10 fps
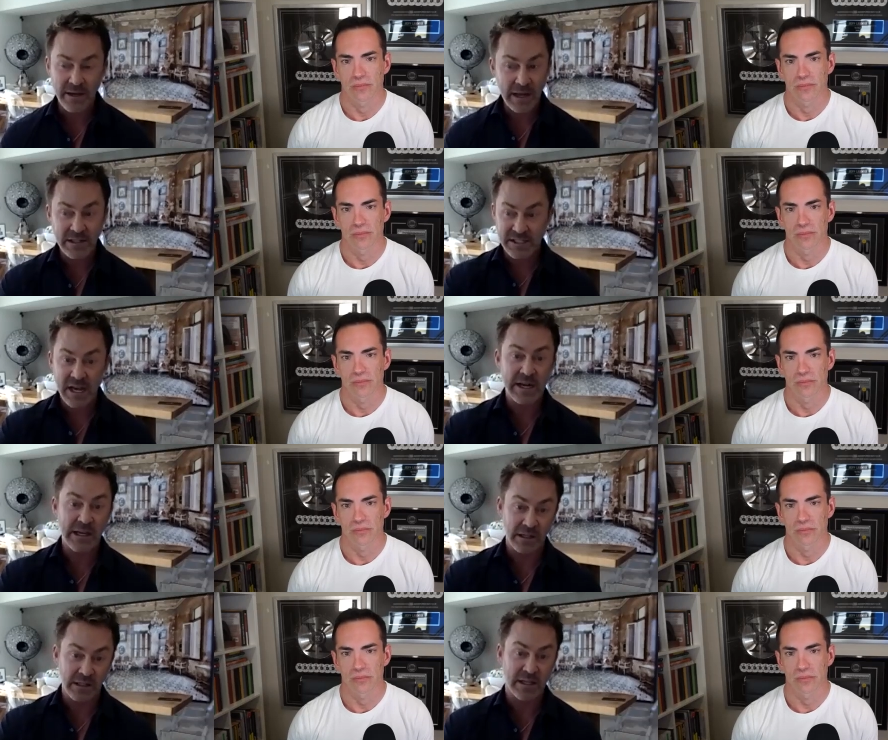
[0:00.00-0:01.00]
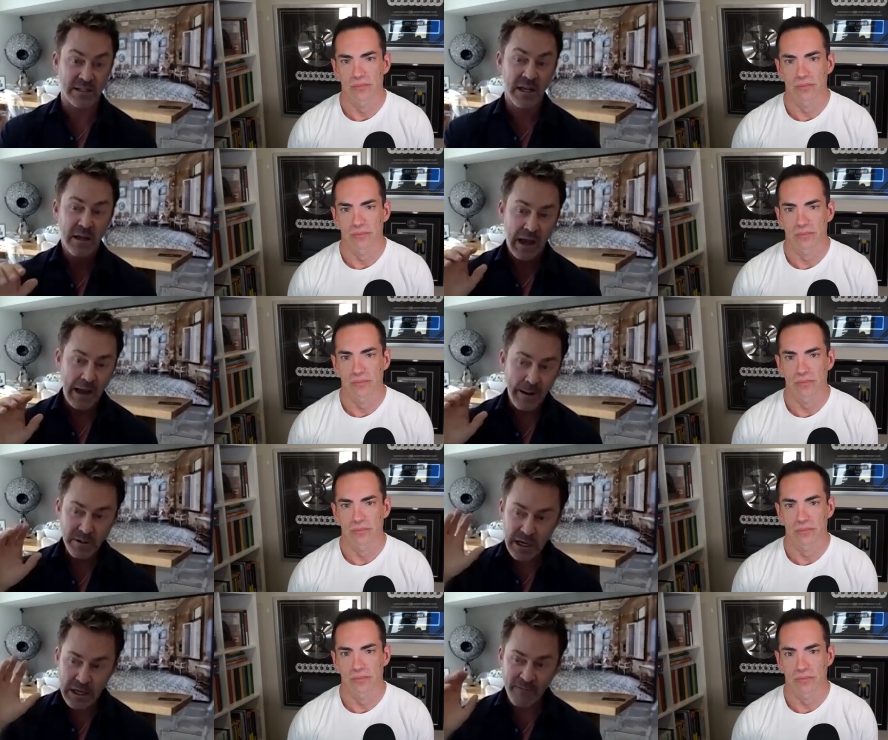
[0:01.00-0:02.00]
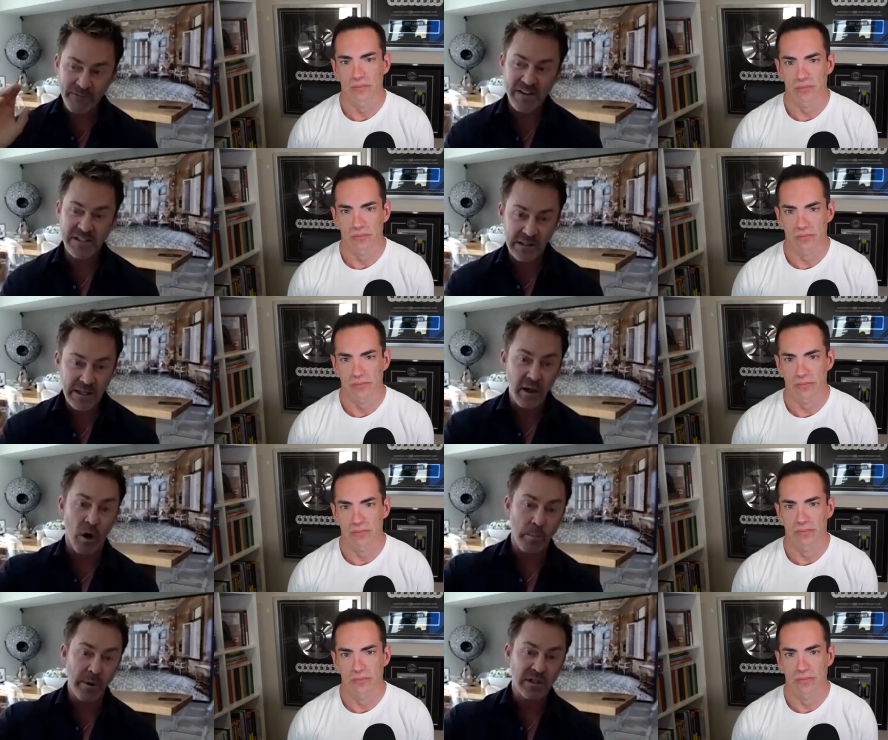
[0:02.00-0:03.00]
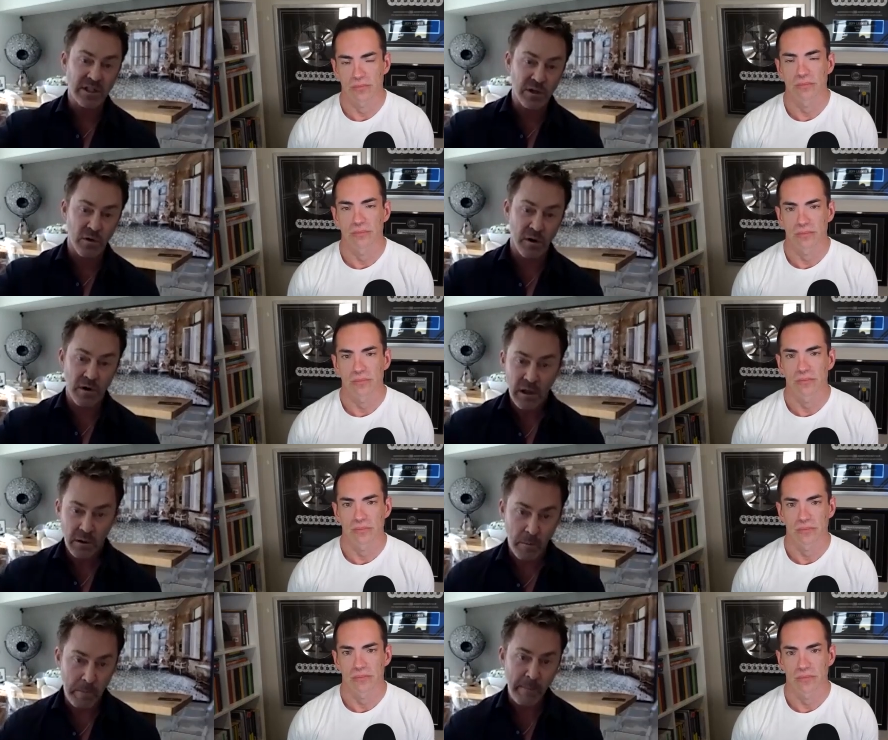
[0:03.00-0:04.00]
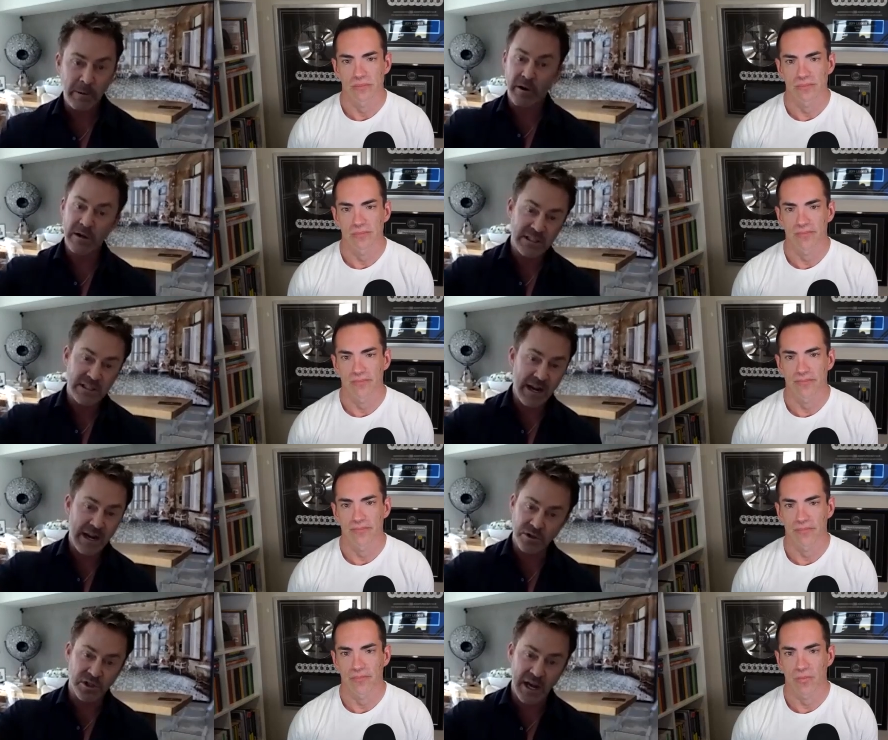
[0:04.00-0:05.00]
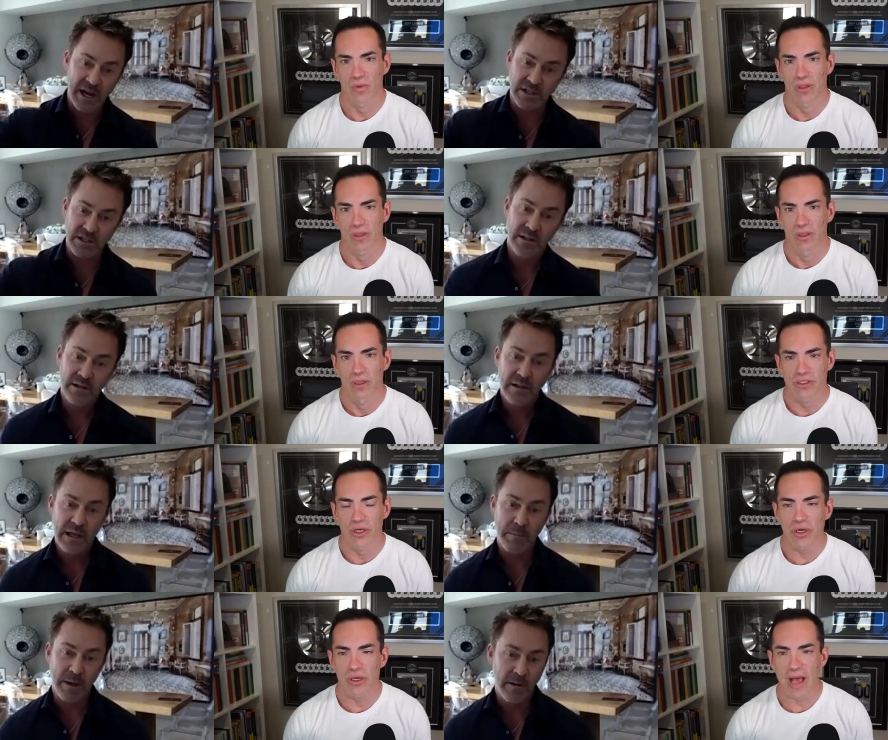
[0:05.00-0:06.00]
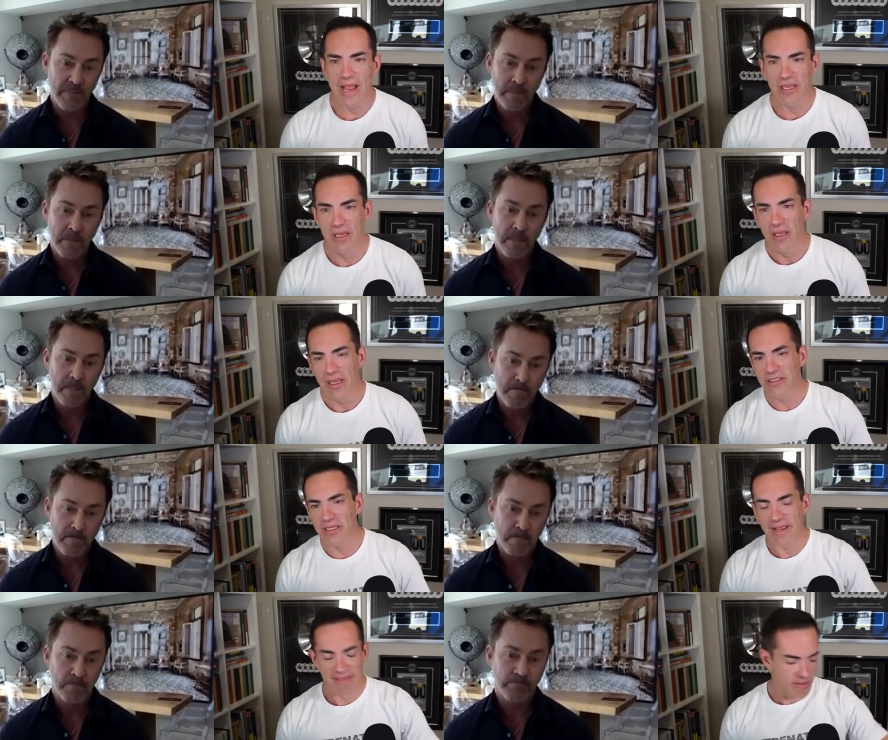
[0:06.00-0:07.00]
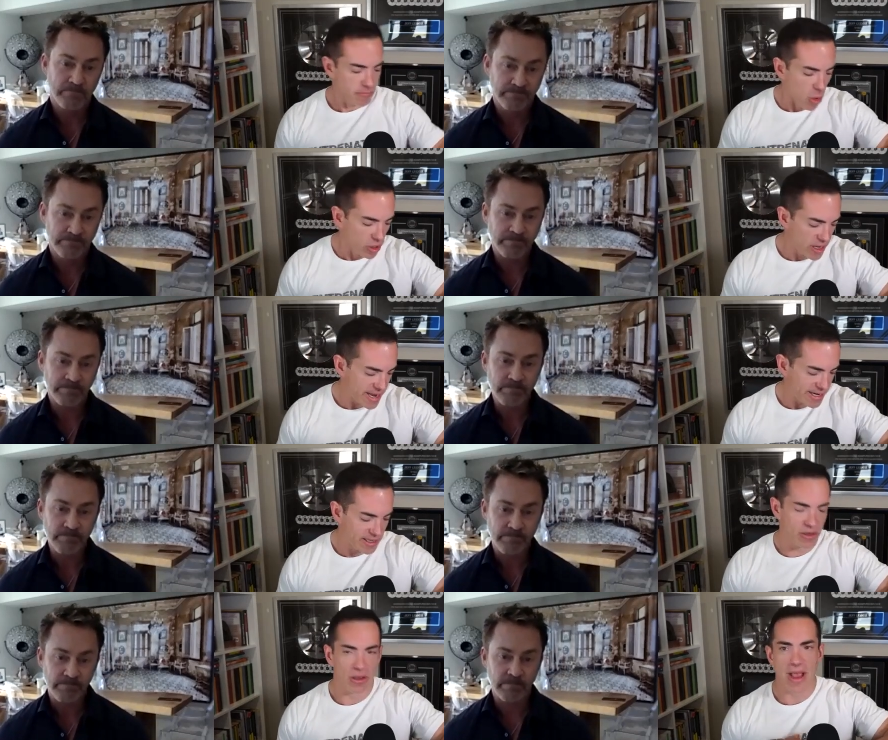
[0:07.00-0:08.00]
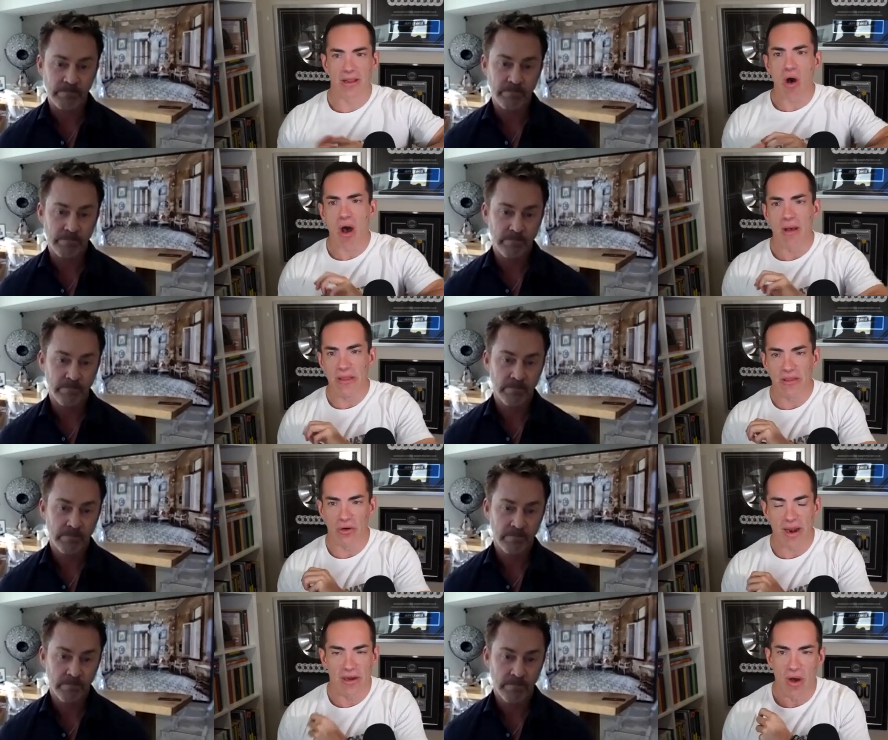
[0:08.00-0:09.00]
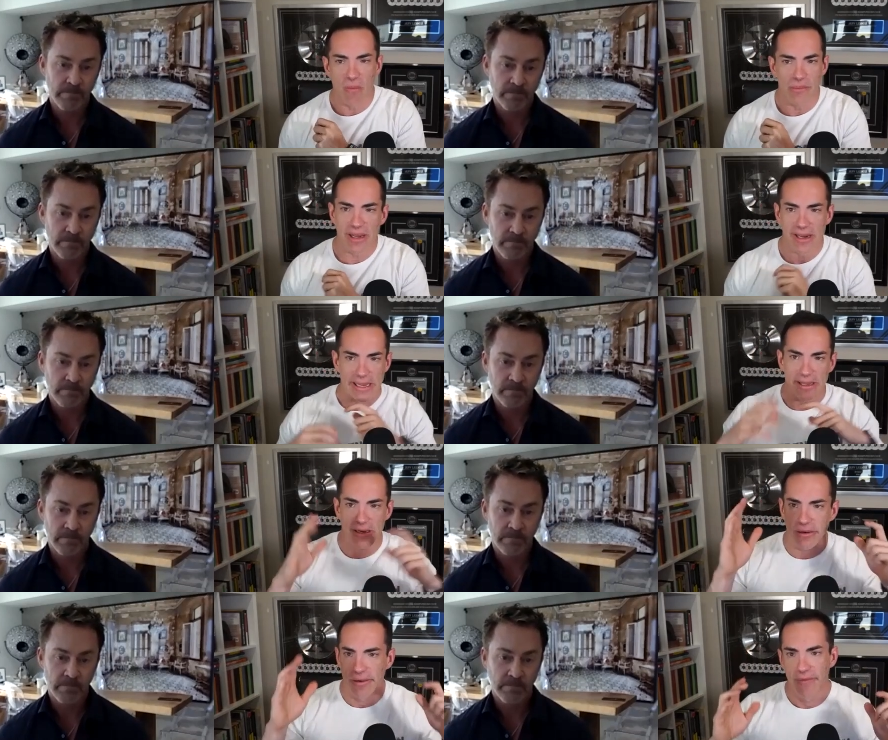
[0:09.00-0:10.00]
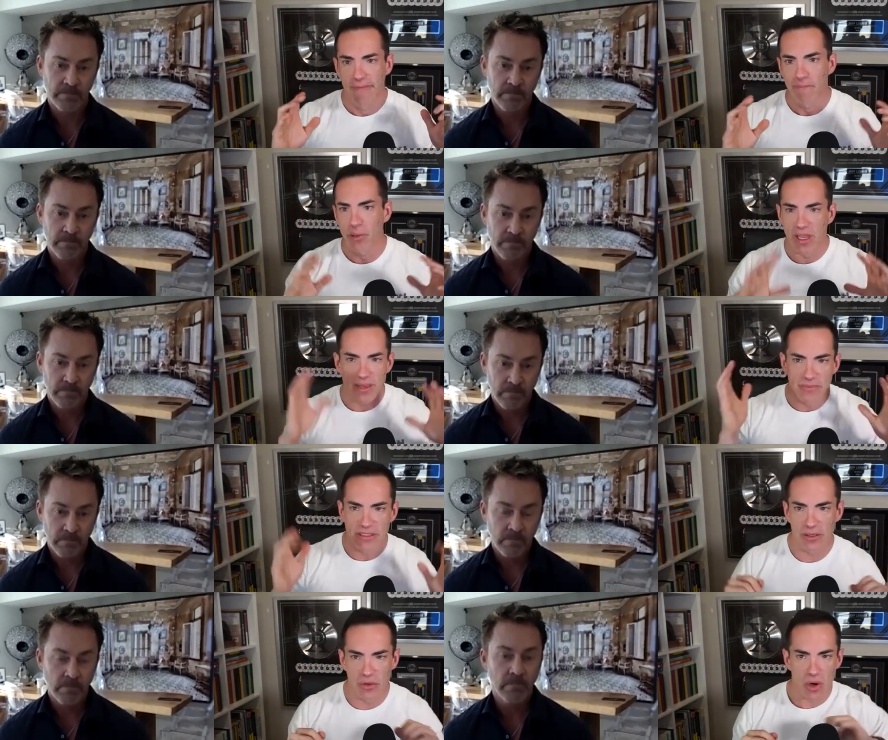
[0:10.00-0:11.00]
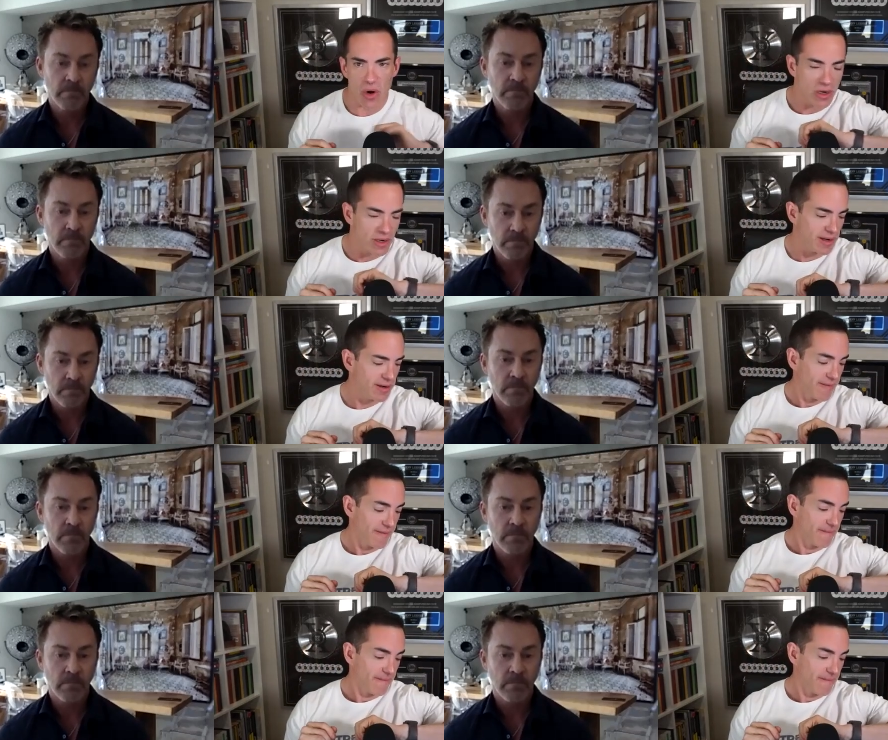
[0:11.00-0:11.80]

Speaker 1: not signing a lease. I'm talking about physically open a store where people are inside exercising. So you're I mean,
Speaker 2: like, it's like in the morning and you're like, oh, I'm at the grand opening in Poughkeepsie, New York. And